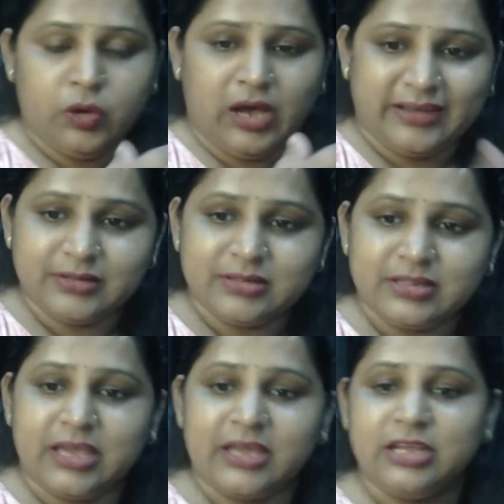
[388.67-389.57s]

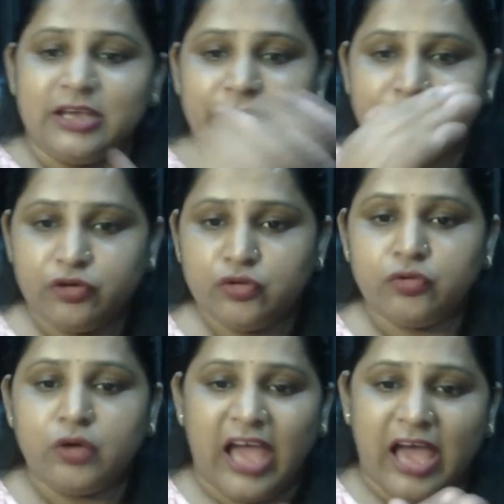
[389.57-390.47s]
understand, if
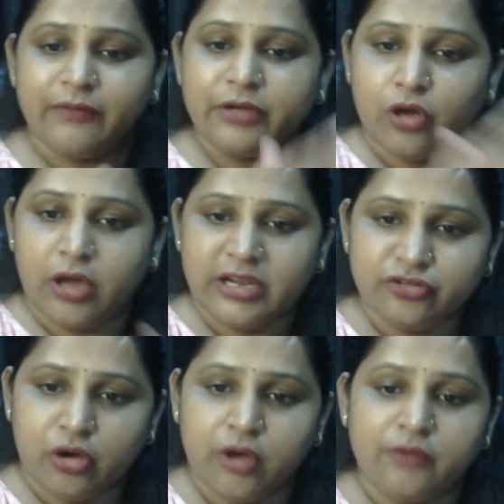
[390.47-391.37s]
you have a
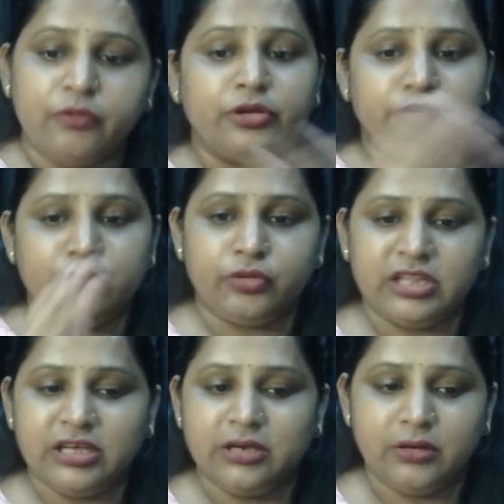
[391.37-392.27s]
knowledge of
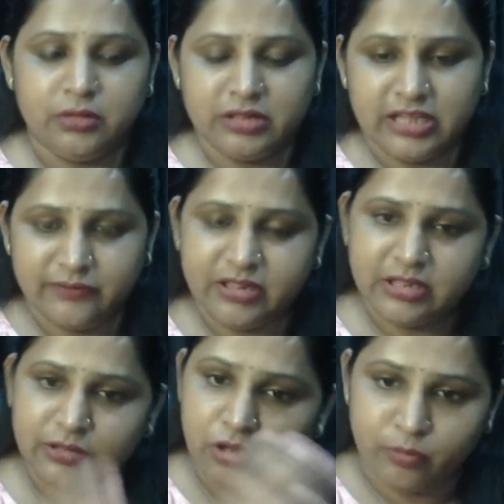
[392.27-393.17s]
using
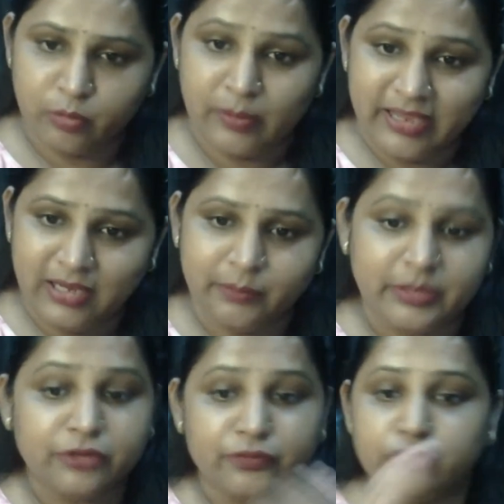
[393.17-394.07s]
services on mobile,
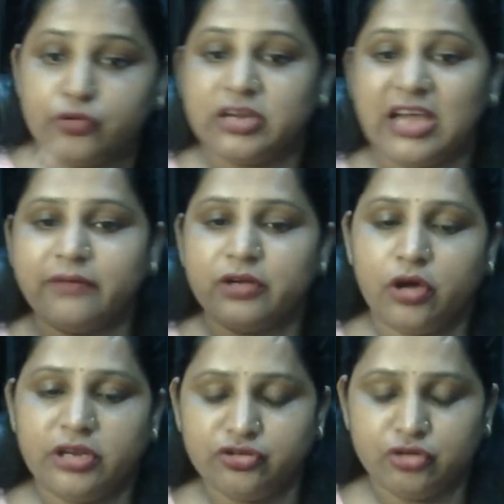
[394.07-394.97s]
but if you don't have a
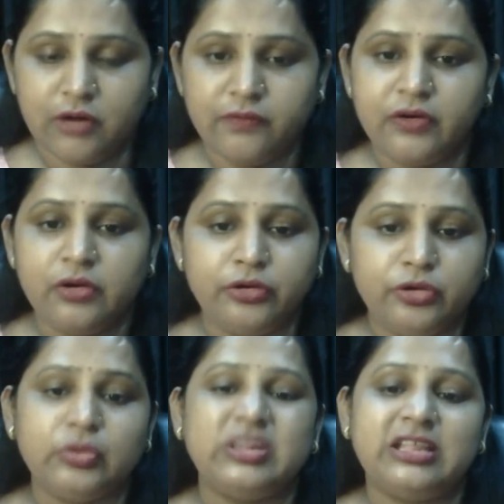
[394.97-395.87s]
knowledge of
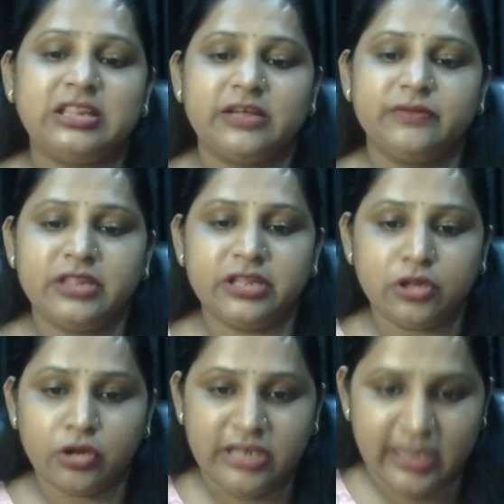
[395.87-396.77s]
using services
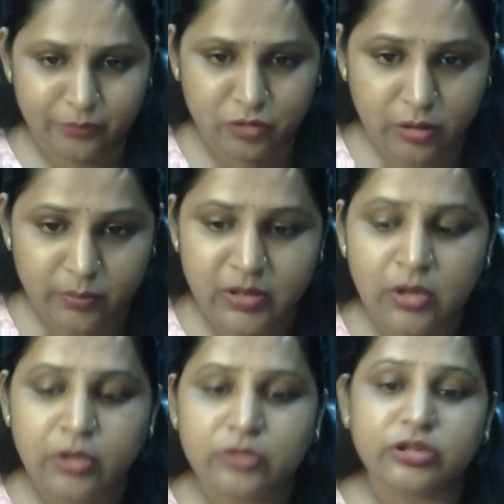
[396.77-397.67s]
on laptop,
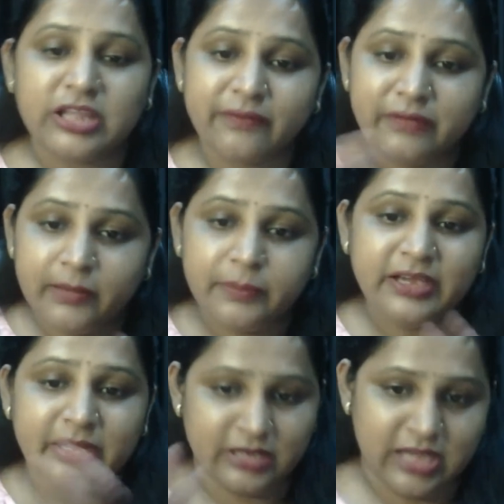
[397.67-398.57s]
so there will
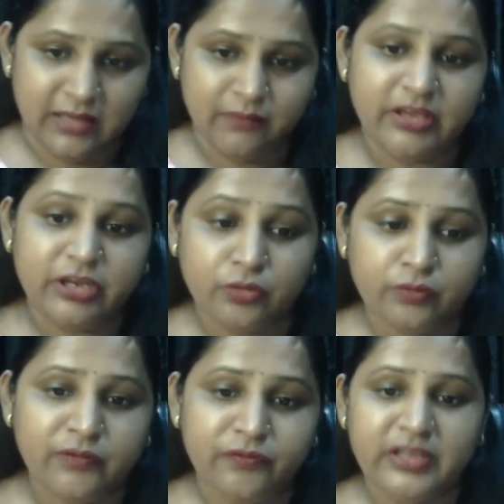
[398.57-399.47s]
be a time where you
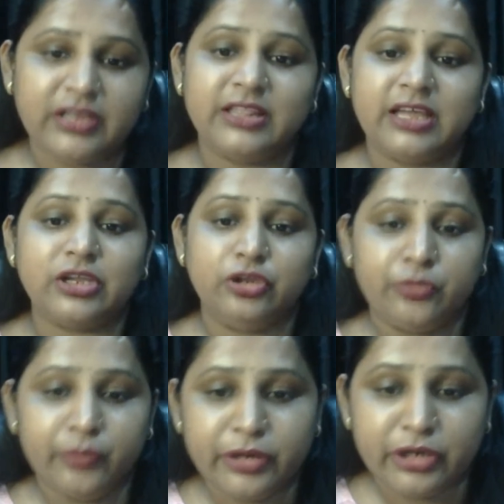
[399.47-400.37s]
will feel that
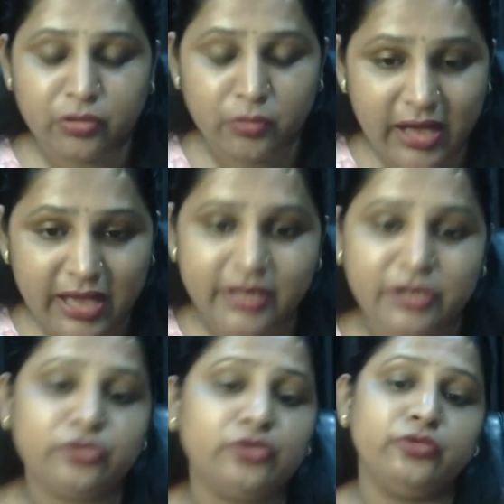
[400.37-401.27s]
you would require
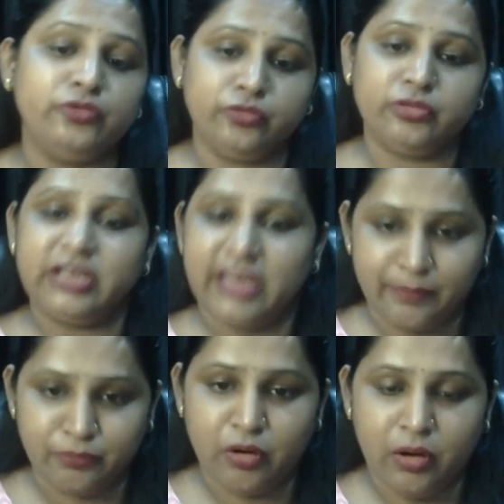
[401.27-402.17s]
to use a
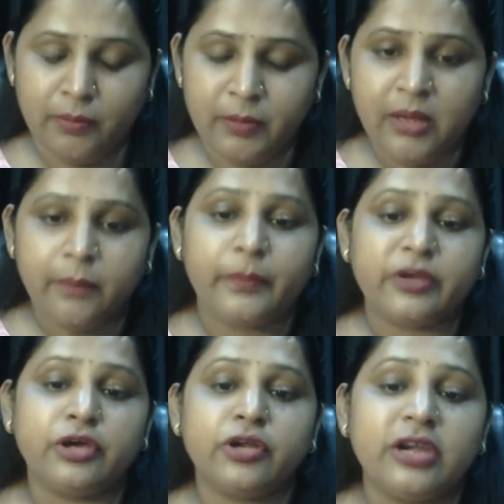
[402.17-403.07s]
laptop,
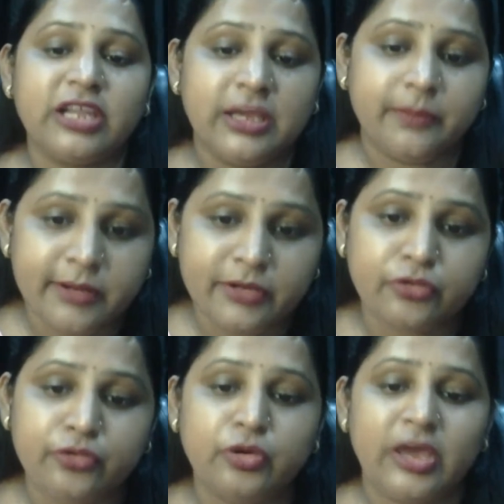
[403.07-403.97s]
but you're not able
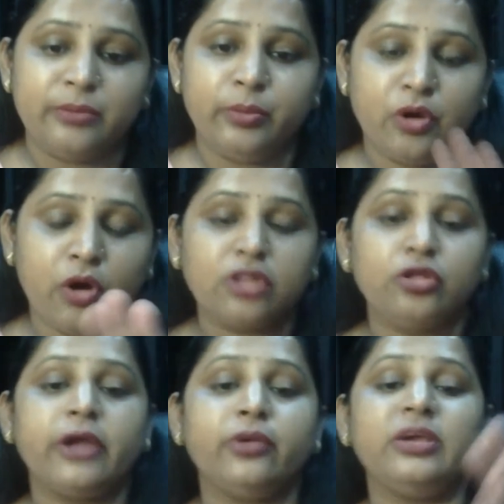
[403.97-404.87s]
to do, and because
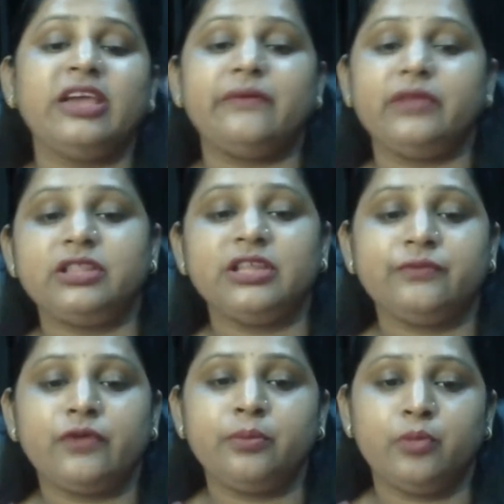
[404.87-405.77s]
you are doing everything
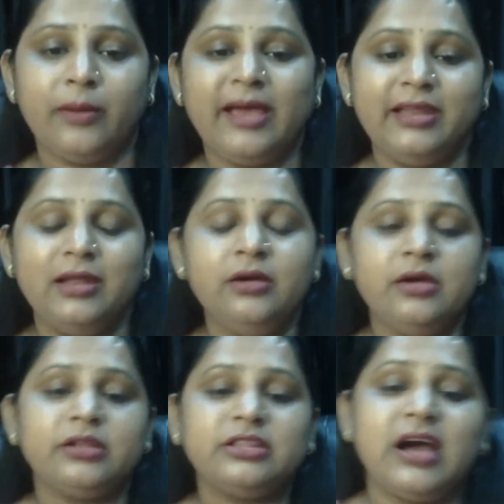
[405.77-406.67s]
from mobile,
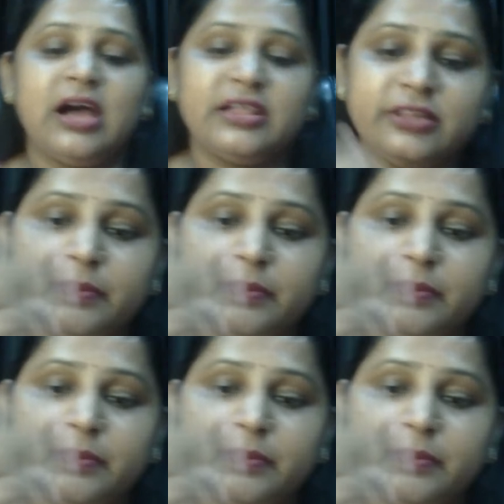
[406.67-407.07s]
the other